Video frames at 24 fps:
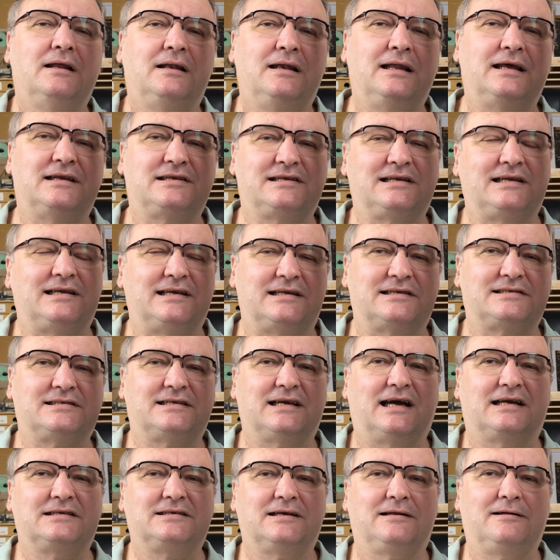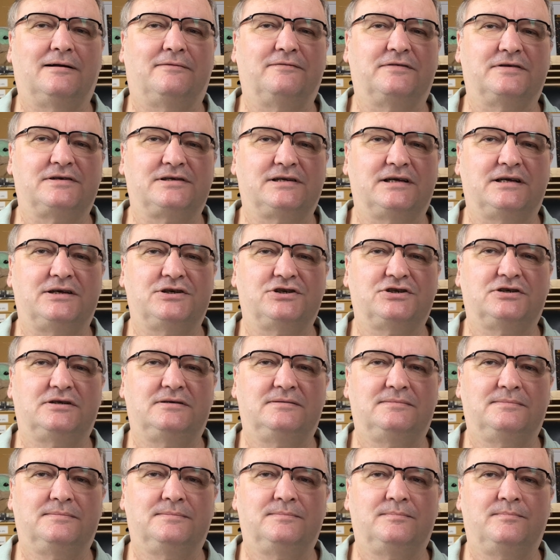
Let's kickstart a conversation.